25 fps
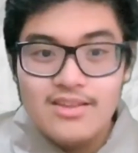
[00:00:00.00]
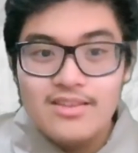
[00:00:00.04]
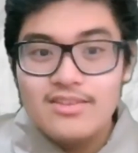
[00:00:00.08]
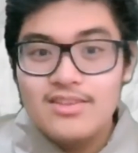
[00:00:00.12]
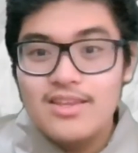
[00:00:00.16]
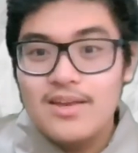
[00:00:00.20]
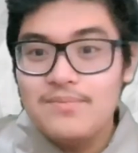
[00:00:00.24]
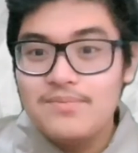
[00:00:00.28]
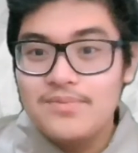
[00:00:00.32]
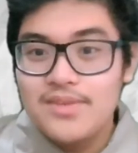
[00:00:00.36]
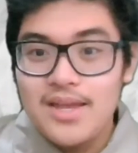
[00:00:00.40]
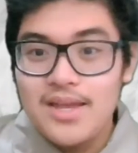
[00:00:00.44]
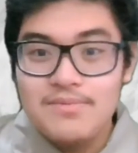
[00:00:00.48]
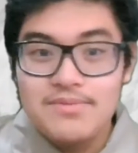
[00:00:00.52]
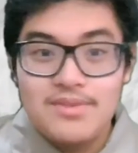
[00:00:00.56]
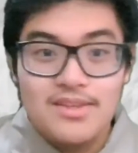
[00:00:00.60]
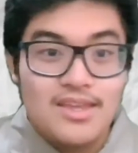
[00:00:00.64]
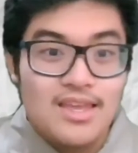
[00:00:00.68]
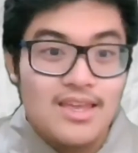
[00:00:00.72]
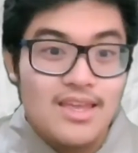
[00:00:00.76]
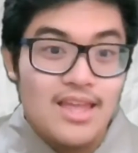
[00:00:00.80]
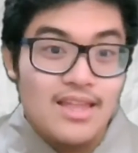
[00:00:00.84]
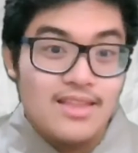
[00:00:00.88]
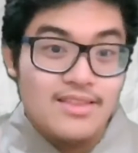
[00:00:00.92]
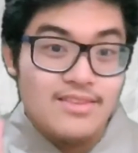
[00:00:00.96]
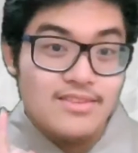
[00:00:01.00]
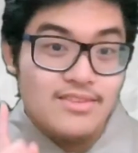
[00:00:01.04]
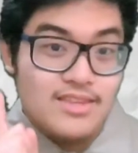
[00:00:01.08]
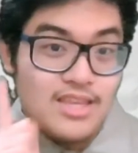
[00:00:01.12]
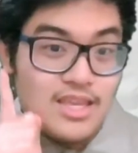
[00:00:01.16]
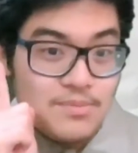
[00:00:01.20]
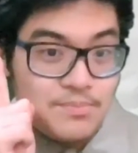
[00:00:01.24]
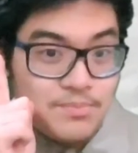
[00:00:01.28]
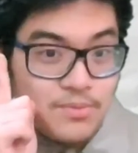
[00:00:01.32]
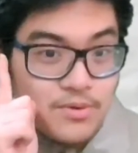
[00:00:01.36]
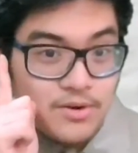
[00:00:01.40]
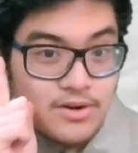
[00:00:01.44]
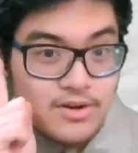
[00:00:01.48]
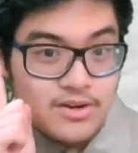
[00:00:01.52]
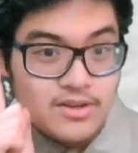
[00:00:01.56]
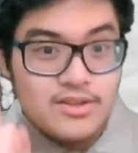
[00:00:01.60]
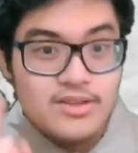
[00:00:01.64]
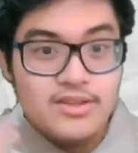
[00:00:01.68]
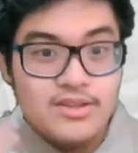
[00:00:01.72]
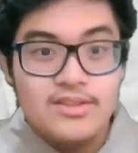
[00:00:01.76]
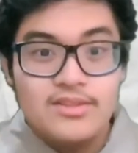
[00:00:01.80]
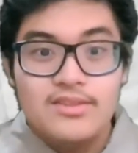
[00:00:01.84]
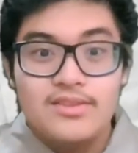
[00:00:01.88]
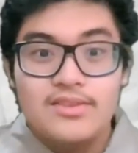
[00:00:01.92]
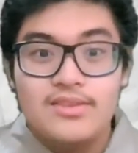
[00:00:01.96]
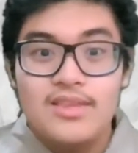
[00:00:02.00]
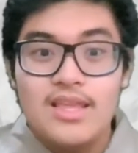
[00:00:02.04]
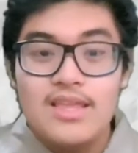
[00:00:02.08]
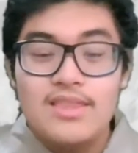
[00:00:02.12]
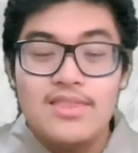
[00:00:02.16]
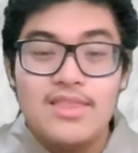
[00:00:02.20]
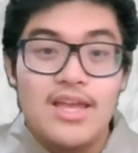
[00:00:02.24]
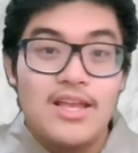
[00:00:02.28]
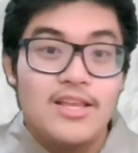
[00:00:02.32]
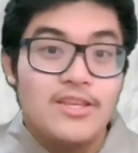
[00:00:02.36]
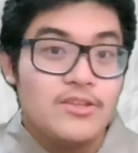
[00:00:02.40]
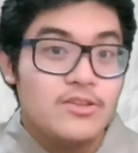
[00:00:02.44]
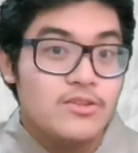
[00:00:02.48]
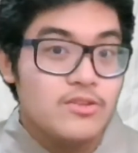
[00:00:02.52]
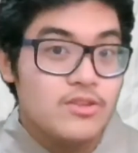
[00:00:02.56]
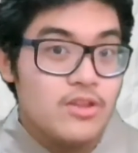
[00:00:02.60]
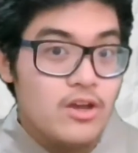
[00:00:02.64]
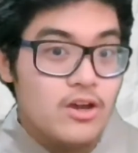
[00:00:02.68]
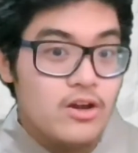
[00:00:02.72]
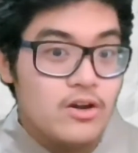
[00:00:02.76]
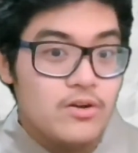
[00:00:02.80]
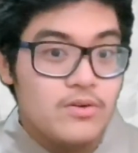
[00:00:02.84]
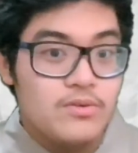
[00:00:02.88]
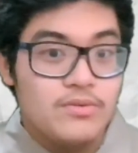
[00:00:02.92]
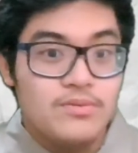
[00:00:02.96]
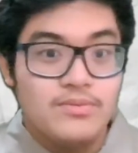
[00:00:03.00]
Sometimes it can get deeper than that, you know.